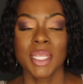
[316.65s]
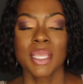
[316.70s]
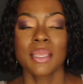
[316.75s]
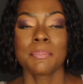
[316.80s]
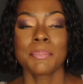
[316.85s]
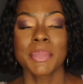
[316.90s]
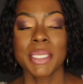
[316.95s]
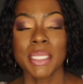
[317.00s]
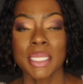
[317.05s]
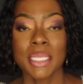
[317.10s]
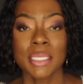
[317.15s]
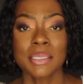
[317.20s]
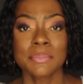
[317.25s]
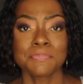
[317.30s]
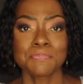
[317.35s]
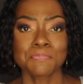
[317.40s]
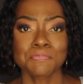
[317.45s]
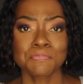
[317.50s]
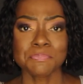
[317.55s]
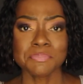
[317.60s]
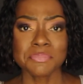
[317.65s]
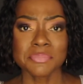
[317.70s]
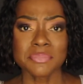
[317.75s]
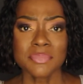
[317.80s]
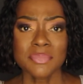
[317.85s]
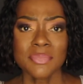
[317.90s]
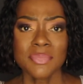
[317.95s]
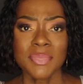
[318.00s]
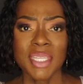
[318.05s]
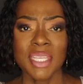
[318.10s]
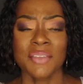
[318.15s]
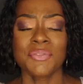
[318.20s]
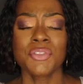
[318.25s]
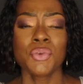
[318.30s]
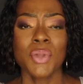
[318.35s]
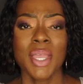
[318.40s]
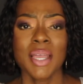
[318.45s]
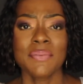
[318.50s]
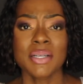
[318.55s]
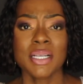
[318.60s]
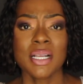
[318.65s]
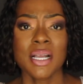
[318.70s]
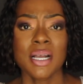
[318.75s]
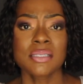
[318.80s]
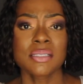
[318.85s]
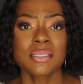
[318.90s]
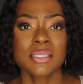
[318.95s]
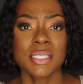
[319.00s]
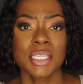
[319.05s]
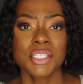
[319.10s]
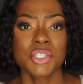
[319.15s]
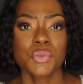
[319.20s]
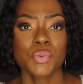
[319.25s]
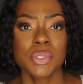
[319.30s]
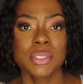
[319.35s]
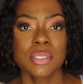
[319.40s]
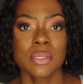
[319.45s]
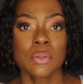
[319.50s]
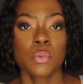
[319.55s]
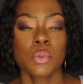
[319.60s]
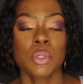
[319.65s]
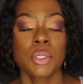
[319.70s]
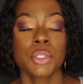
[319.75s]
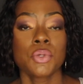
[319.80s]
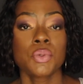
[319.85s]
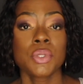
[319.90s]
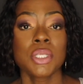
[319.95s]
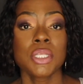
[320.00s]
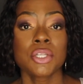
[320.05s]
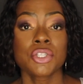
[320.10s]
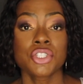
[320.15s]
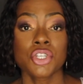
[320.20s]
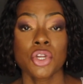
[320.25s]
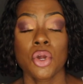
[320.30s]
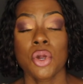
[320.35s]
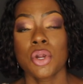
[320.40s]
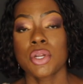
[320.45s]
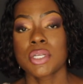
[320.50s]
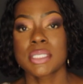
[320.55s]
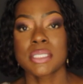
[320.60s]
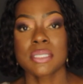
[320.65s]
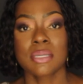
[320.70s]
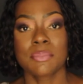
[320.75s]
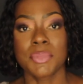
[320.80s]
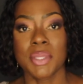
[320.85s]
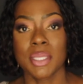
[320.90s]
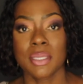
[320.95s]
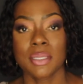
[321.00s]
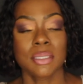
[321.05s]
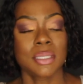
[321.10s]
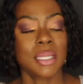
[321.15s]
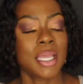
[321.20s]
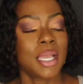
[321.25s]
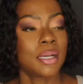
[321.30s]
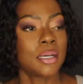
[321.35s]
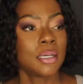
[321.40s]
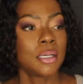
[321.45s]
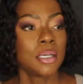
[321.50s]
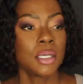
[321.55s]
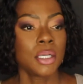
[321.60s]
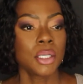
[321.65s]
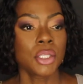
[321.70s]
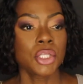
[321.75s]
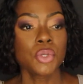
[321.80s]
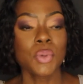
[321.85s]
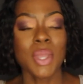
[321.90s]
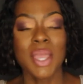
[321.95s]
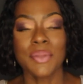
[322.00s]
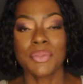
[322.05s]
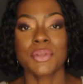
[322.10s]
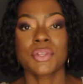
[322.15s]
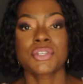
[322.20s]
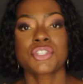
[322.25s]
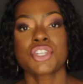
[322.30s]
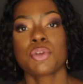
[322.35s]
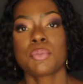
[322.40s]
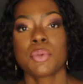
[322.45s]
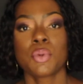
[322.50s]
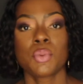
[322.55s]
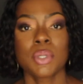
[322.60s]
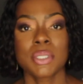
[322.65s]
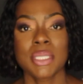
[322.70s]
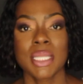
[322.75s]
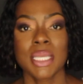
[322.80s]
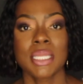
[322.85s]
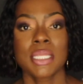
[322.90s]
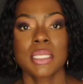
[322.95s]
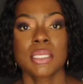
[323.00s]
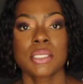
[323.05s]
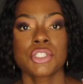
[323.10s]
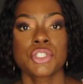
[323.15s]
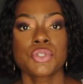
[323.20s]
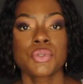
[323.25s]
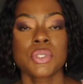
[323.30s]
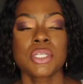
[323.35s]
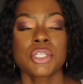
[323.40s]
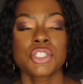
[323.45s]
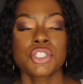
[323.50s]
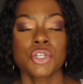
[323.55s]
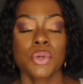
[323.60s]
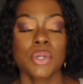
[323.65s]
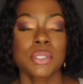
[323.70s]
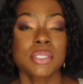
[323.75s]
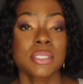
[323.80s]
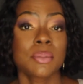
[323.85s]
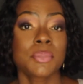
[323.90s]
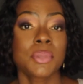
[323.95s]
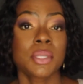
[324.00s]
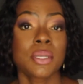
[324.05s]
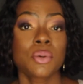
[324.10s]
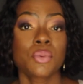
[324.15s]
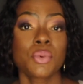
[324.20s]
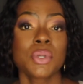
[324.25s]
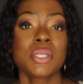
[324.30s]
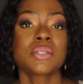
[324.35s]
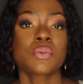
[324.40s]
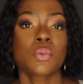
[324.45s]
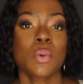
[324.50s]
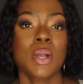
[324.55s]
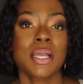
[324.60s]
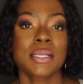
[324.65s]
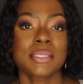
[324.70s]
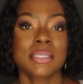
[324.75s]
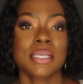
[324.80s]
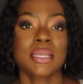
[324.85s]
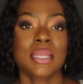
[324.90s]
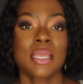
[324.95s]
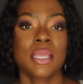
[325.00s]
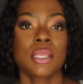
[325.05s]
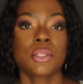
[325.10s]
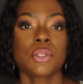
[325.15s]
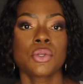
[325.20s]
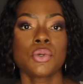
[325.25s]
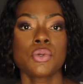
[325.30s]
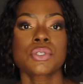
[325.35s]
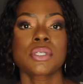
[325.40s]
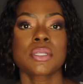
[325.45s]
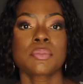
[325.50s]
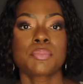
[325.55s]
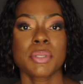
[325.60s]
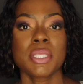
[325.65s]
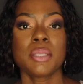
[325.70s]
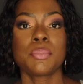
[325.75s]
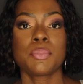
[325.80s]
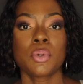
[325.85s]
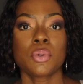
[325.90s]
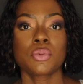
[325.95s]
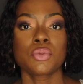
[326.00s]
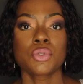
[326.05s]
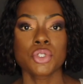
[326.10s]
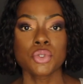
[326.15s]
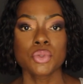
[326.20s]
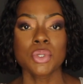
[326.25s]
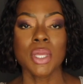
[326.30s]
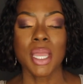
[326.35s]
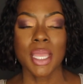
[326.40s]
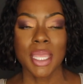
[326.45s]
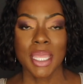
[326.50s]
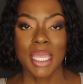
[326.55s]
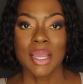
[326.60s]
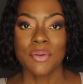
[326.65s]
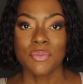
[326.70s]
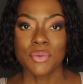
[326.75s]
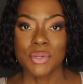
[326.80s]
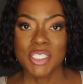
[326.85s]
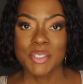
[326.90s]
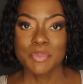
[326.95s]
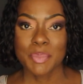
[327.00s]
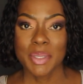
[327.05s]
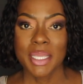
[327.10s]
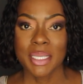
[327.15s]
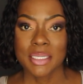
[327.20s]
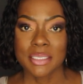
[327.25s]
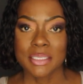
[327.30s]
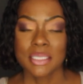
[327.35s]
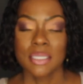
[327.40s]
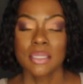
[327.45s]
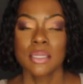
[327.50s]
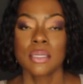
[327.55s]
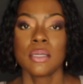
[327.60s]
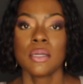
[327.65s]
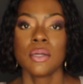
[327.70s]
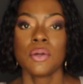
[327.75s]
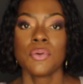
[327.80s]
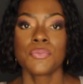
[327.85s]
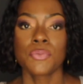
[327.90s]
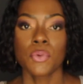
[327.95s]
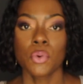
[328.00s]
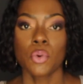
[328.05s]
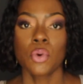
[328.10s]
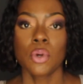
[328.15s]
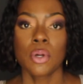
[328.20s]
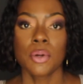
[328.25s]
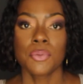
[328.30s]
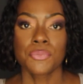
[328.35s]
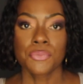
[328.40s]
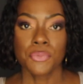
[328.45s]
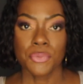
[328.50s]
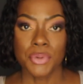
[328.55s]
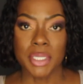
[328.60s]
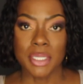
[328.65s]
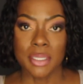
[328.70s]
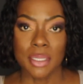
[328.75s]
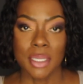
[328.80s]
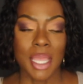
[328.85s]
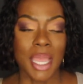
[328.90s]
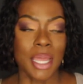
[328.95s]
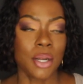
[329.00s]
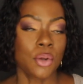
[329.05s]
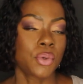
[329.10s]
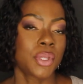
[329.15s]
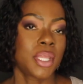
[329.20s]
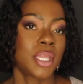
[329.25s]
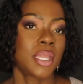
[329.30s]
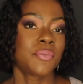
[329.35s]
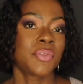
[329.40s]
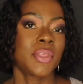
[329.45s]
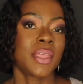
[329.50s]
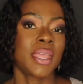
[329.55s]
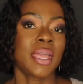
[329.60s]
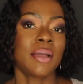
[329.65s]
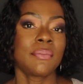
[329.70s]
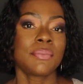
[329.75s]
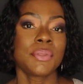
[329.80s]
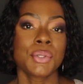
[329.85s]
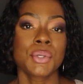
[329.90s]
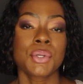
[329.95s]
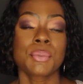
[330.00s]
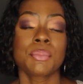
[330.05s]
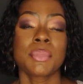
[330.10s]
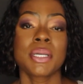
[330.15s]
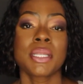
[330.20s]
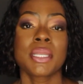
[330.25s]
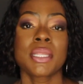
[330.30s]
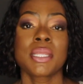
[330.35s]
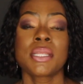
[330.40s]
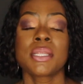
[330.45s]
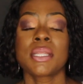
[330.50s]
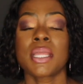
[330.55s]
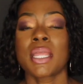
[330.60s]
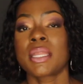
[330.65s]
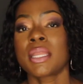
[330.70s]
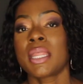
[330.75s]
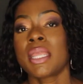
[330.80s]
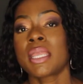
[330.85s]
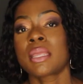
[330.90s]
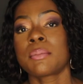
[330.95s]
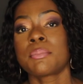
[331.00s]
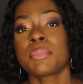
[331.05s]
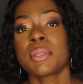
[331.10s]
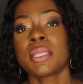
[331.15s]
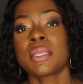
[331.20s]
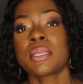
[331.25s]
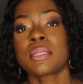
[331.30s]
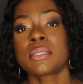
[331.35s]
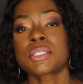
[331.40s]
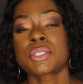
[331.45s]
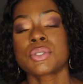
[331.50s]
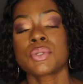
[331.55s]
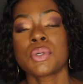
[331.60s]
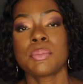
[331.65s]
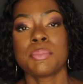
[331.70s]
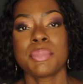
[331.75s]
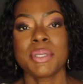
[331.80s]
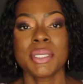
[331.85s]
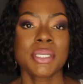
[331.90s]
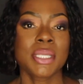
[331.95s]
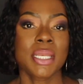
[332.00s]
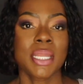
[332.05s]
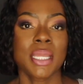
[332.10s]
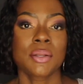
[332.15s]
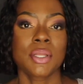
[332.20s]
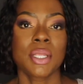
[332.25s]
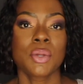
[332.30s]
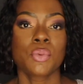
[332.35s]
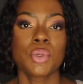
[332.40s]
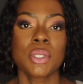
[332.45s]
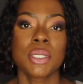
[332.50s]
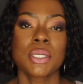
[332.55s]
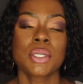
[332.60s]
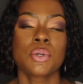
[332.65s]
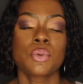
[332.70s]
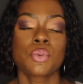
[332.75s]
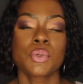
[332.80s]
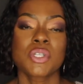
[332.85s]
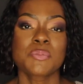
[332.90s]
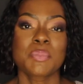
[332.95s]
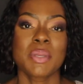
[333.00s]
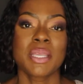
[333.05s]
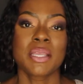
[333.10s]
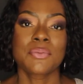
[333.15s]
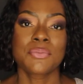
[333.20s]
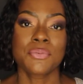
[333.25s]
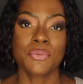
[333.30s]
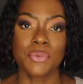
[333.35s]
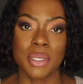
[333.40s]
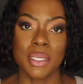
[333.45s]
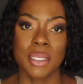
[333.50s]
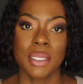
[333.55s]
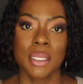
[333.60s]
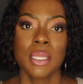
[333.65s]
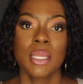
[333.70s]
Meaning, if you have a consultation with someone, you need to charge something. Now, you have to determine what that is. You need to charge something. The reason why I say that, usually people do not have respect for free. I don't care if they have little money and they can be into a billionaire. They really don't respect free.